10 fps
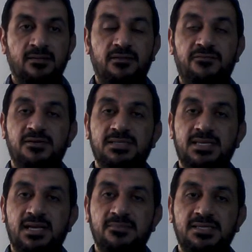The first
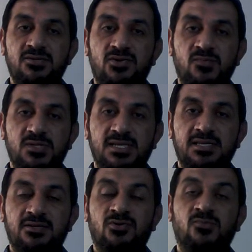type is
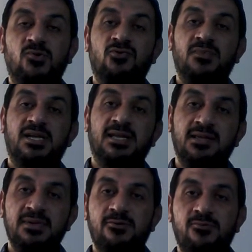normocytic normochromic
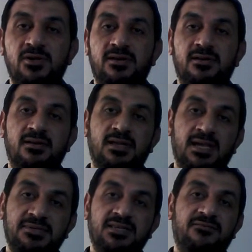anemia, where
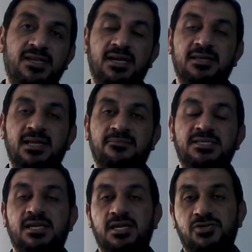MCV and
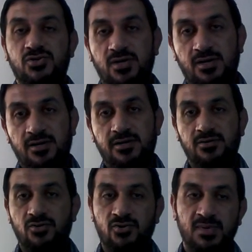MCH are
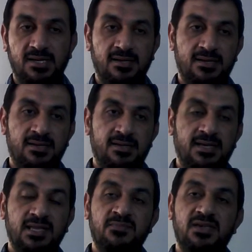normal.
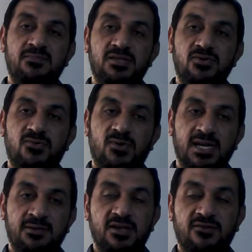It may be due to
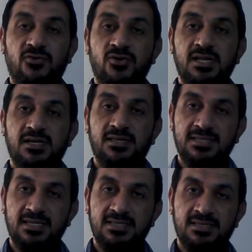anemia of chronic
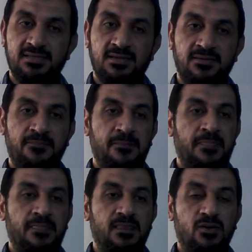diseases,
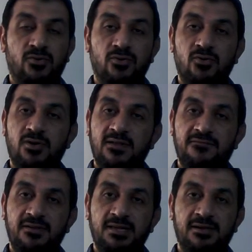or organ
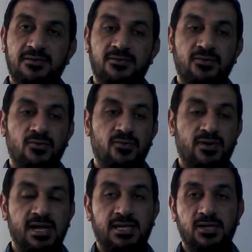failure, or
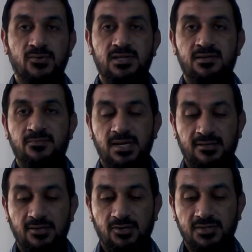acute
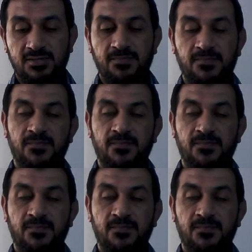blood loss.